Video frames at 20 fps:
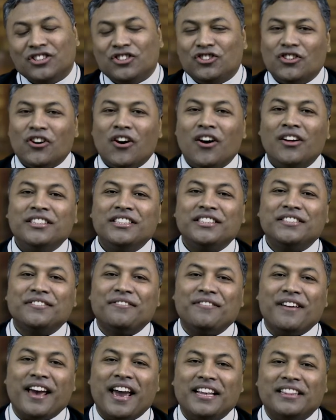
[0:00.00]
John's
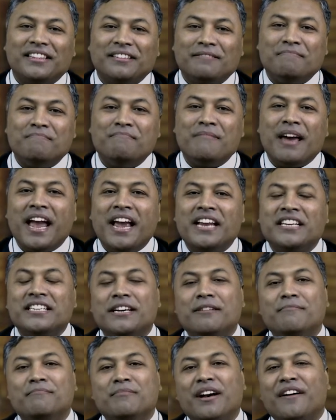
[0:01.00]
faith made
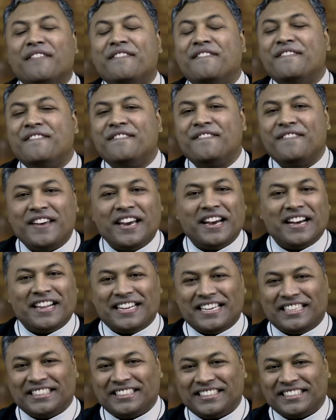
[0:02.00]
him
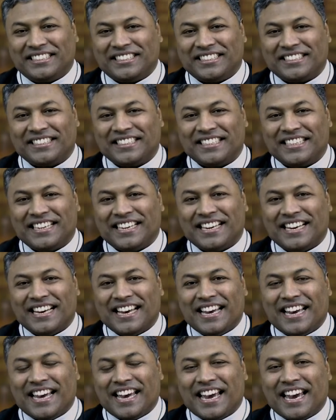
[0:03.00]
fearless
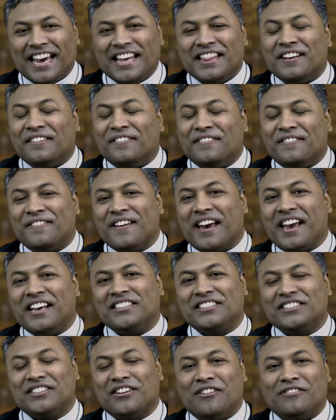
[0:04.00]
in the
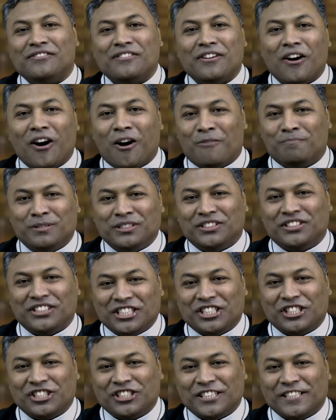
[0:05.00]
face of
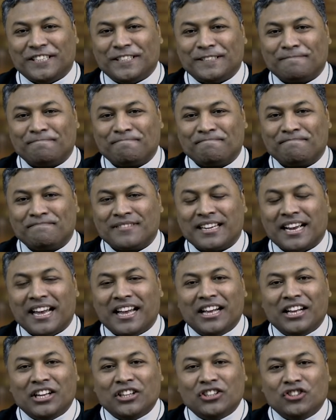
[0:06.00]
opposition.
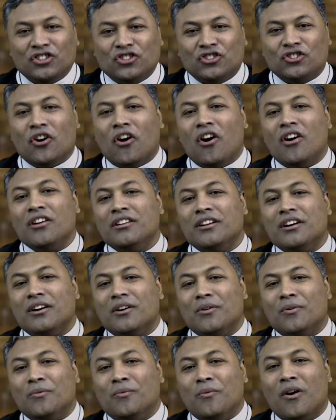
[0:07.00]
John
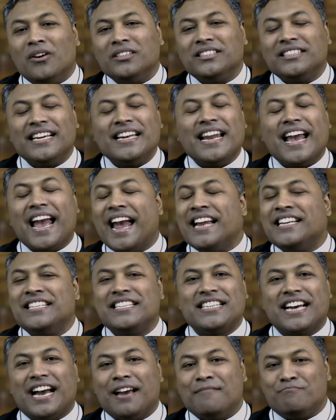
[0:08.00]
was an
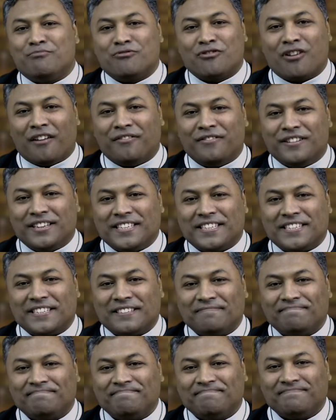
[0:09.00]
end-time
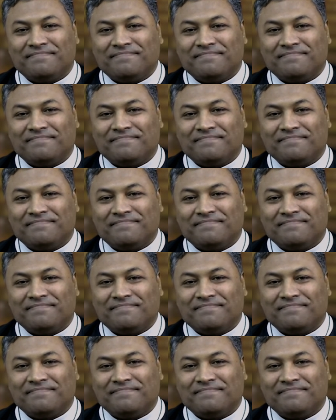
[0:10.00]
prophet.